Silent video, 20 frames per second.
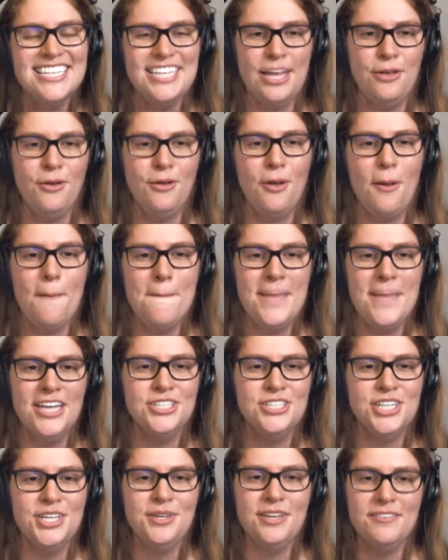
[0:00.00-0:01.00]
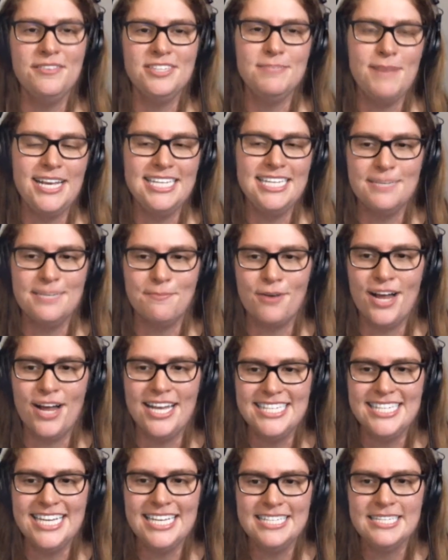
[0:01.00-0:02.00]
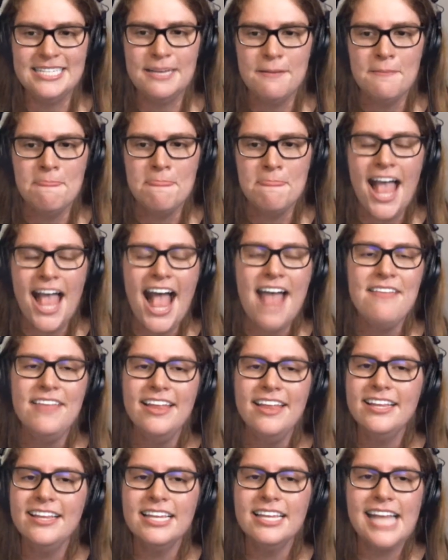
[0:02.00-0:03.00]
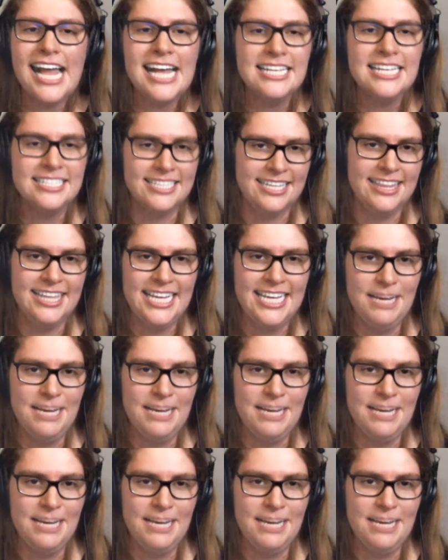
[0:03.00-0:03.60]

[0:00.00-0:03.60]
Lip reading: So make sure you give space to process. And then the last